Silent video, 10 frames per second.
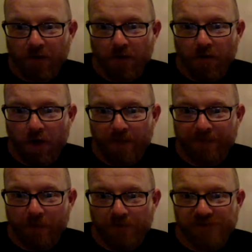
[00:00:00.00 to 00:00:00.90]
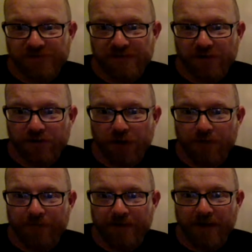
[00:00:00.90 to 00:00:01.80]
All right, Forrest says, I
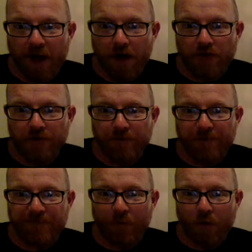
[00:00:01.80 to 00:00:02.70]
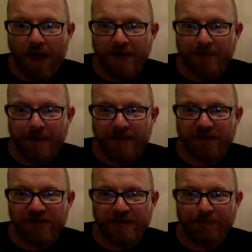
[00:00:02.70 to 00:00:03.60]
don't think the owner before had a main
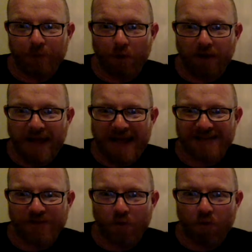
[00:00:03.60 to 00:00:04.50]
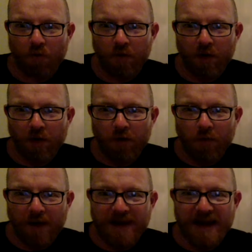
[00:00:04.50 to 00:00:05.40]
sheet block at all
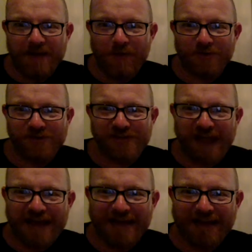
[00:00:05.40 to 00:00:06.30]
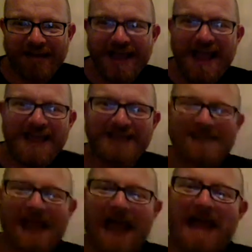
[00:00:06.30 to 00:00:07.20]
when he was sailing. Is
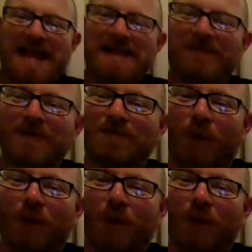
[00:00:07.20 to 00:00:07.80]
that even